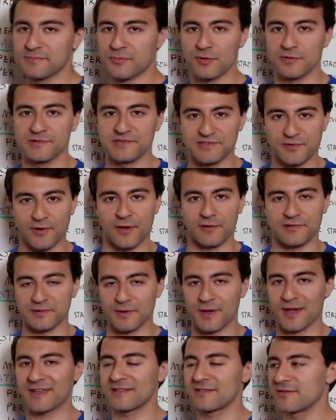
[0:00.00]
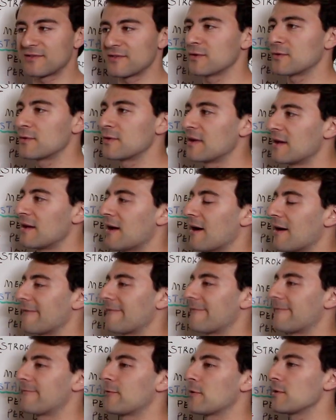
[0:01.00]
per stroke. So I can do a
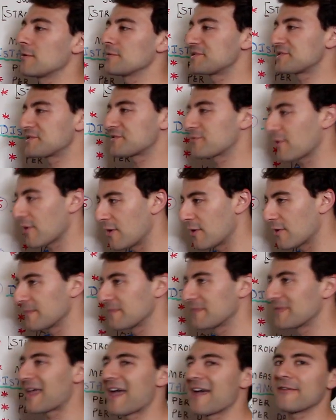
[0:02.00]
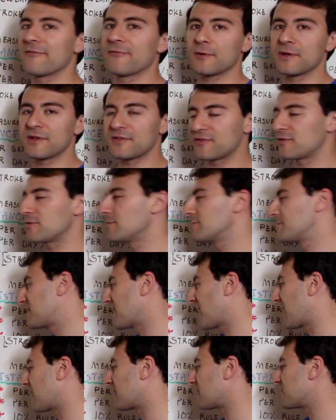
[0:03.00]
full stroke every 2
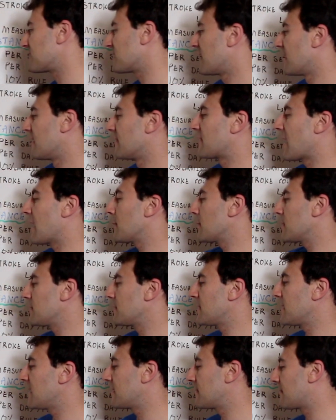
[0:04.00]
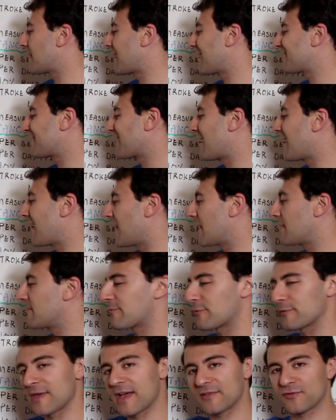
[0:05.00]
seconds. That would mean my time
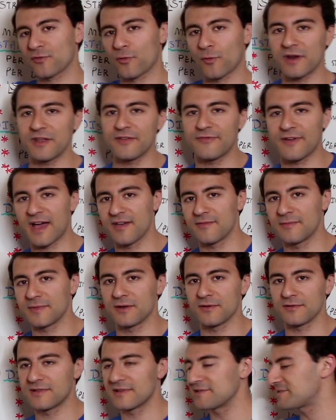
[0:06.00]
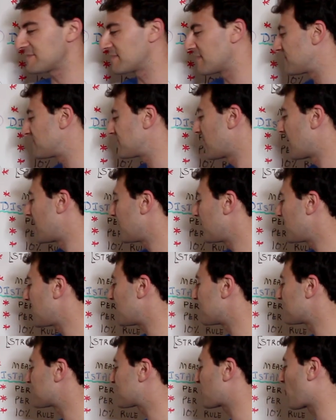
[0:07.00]
for that 25 meter distance
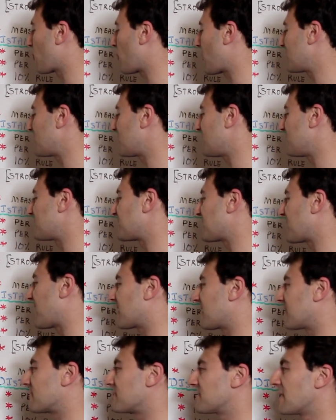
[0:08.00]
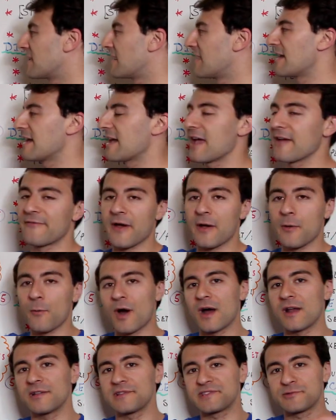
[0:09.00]
is 20 seconds. If I
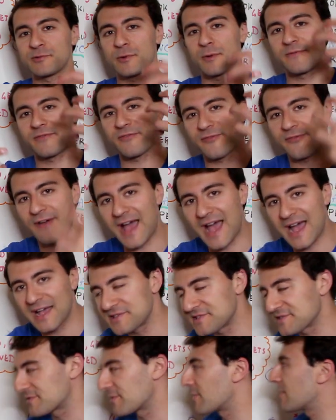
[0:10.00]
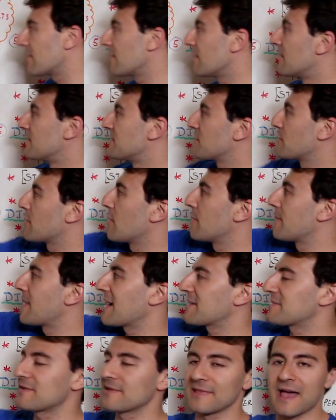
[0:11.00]
want to swim faster, so we'll go
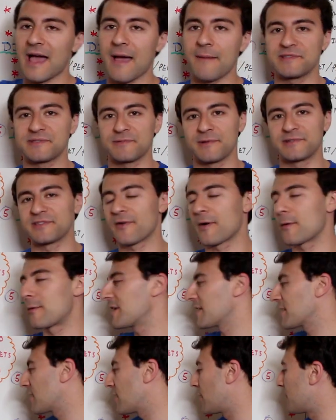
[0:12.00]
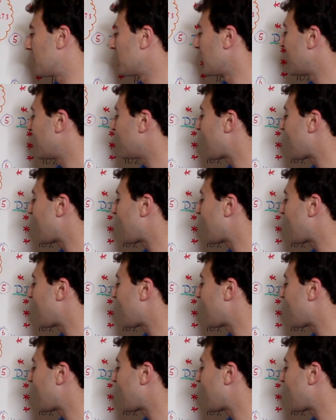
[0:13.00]
back to lap splits, if I want to go